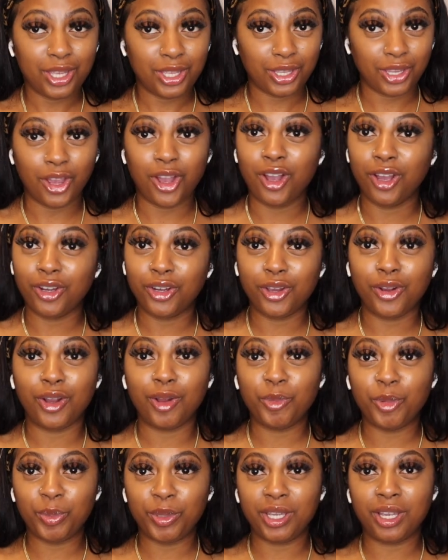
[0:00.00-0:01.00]
Y'all know
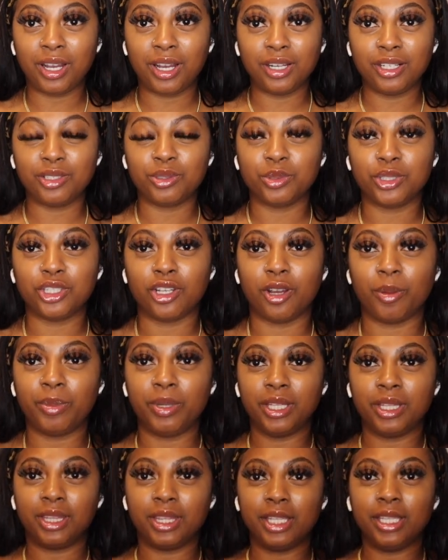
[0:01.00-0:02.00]
I'm gonna be honest with y'all,
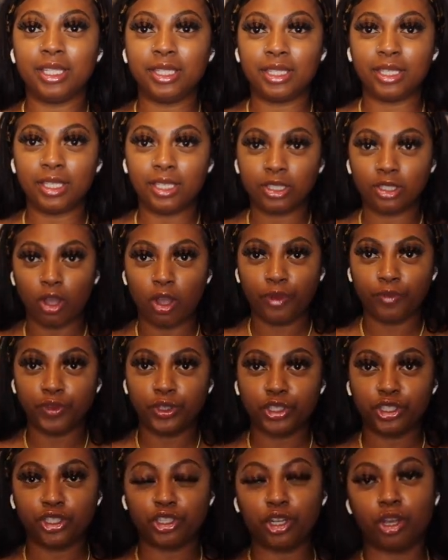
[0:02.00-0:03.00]
but this is off
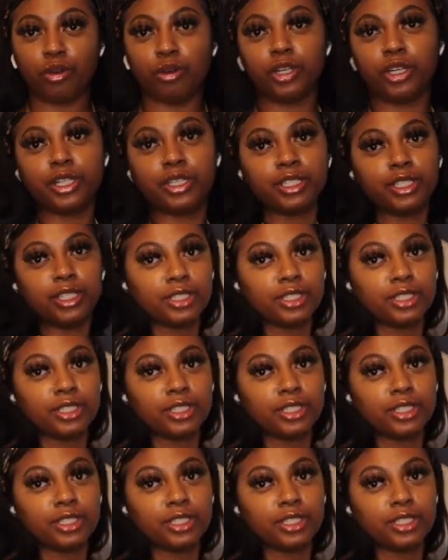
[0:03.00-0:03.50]
the shoulders.